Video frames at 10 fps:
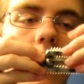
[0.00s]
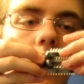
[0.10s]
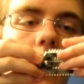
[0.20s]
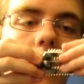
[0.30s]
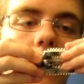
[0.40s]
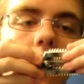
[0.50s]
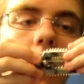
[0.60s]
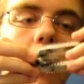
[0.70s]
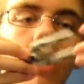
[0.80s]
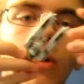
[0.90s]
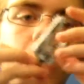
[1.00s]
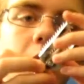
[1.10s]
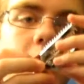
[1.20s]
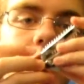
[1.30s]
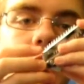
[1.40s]
color. Oh, no way,
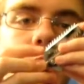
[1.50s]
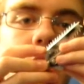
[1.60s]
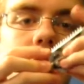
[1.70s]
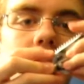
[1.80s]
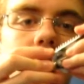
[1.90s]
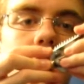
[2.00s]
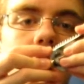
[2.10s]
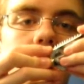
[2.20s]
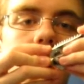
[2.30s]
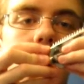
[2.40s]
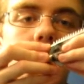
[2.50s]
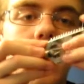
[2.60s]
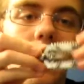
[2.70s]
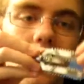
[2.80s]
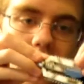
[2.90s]
they spin.
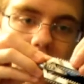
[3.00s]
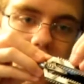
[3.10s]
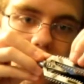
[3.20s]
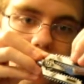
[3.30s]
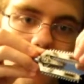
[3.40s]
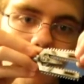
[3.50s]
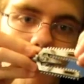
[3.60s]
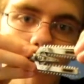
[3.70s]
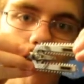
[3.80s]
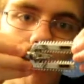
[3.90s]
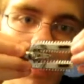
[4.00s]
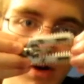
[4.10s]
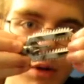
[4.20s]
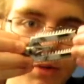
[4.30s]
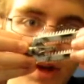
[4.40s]
If you pull, I
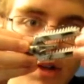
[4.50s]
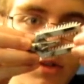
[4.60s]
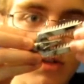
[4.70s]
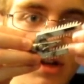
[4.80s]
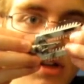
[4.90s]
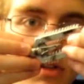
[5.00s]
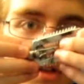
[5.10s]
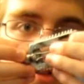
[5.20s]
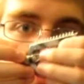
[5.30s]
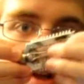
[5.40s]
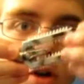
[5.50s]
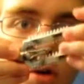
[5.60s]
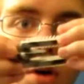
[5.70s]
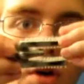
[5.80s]
don't know if you guys are seeing this on the video.